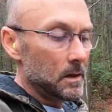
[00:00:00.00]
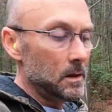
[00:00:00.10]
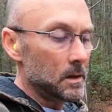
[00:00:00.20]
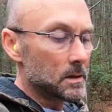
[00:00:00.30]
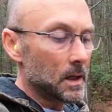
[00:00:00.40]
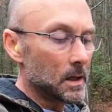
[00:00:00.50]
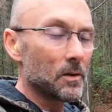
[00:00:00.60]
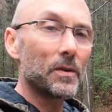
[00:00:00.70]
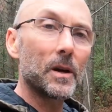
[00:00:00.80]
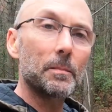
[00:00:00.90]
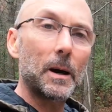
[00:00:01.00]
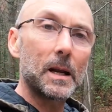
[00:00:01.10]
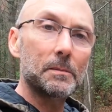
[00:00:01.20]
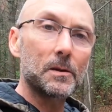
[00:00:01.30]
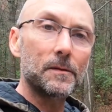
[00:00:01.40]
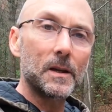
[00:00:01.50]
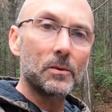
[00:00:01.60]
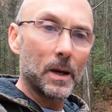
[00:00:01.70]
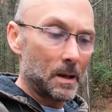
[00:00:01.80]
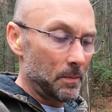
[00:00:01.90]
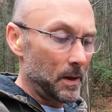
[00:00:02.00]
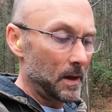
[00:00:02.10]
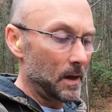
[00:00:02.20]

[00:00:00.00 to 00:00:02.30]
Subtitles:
it's hitting the very bottom of the feed ramp.